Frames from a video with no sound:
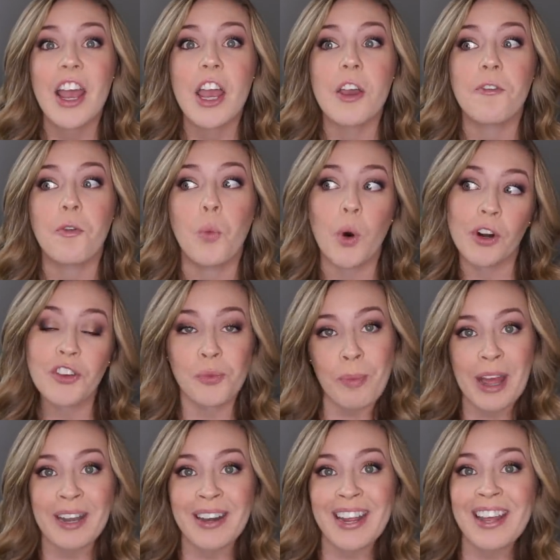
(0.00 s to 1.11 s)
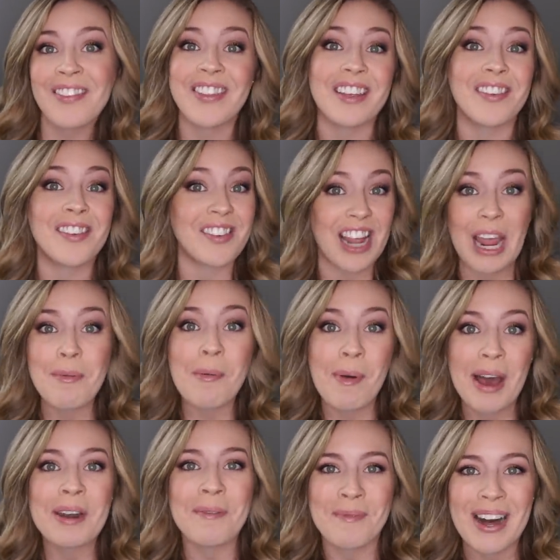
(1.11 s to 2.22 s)
if we're spending the same
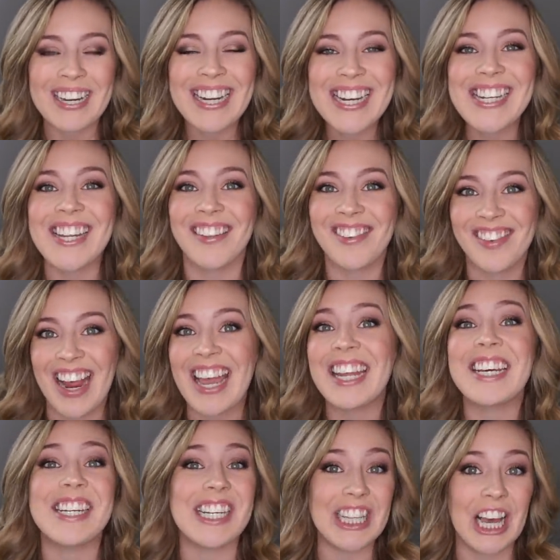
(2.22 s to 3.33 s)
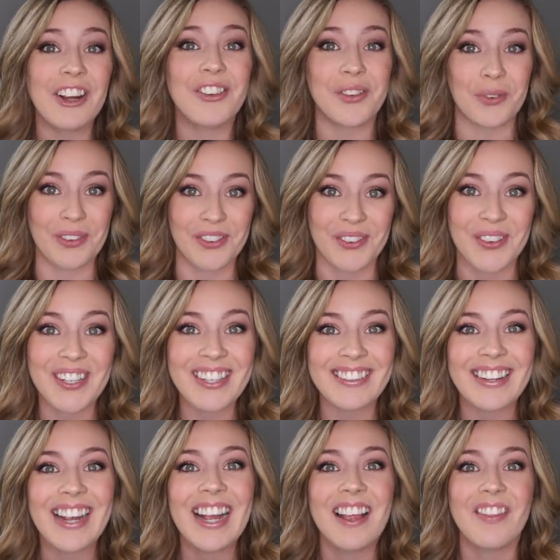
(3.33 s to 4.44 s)
amount of money to stay at a deluxe resort
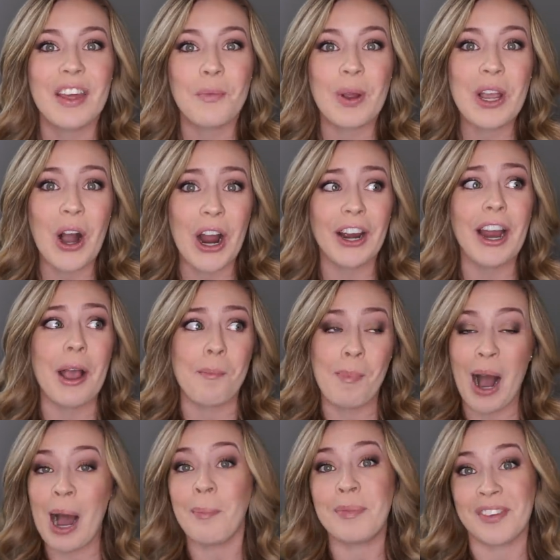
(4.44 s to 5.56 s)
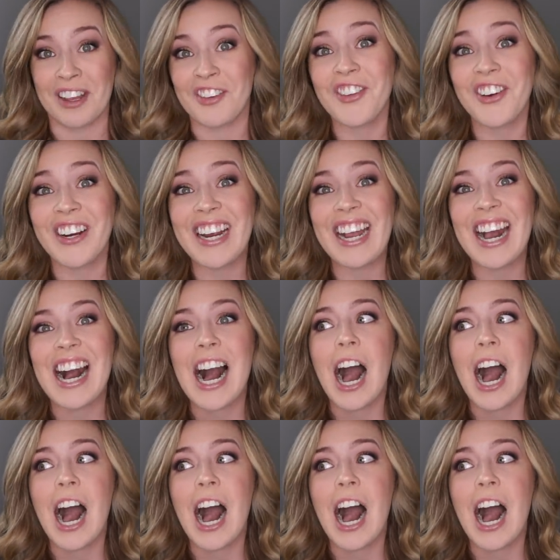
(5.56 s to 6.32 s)
than we are at Pop Century,